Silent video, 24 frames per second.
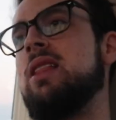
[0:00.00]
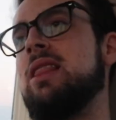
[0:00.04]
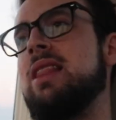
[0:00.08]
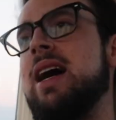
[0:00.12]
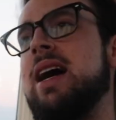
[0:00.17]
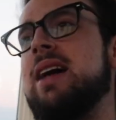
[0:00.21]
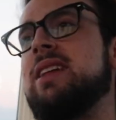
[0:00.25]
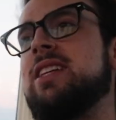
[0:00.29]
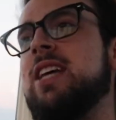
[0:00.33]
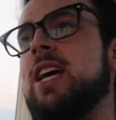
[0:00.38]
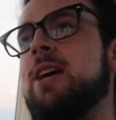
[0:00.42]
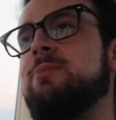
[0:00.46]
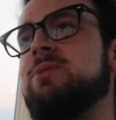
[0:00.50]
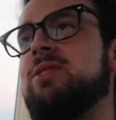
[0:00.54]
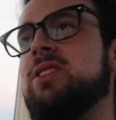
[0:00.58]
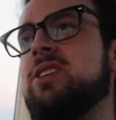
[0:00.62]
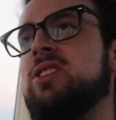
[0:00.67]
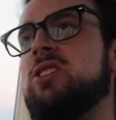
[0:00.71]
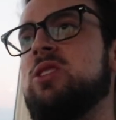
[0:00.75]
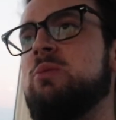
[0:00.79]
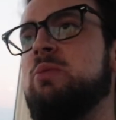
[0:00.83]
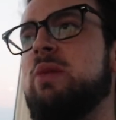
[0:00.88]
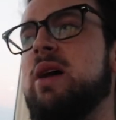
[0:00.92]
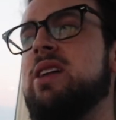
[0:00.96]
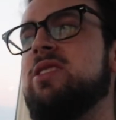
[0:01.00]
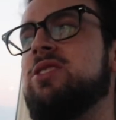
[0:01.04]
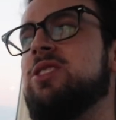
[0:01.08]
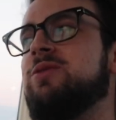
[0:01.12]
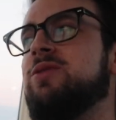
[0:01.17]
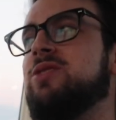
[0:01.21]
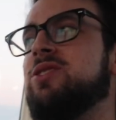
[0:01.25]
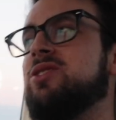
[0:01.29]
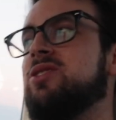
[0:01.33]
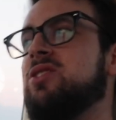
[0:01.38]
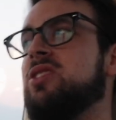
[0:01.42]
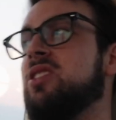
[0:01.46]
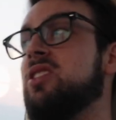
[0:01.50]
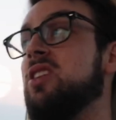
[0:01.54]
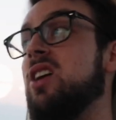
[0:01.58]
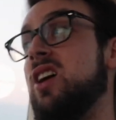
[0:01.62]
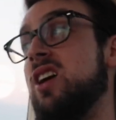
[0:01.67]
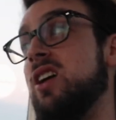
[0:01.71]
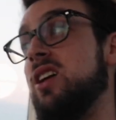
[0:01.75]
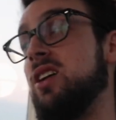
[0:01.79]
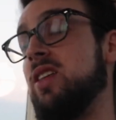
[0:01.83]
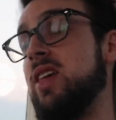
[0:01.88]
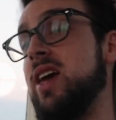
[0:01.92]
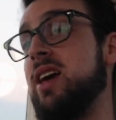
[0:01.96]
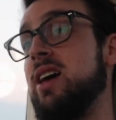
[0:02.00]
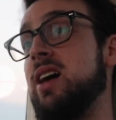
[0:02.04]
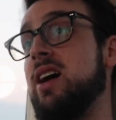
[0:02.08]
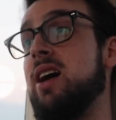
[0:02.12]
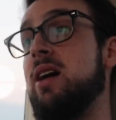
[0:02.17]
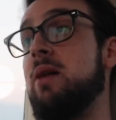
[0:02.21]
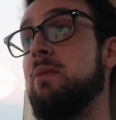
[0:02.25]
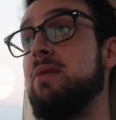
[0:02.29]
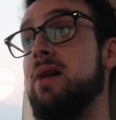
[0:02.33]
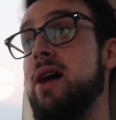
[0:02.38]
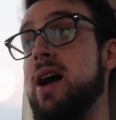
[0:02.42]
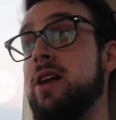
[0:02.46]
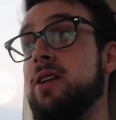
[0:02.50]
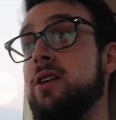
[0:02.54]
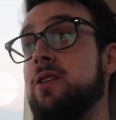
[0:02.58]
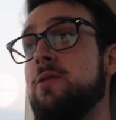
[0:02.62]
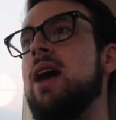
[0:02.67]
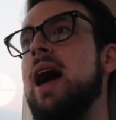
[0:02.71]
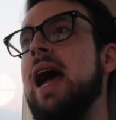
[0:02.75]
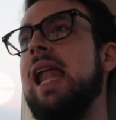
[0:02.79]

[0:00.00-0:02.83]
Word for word: A lot of times the spice of a cigar, like a Habano,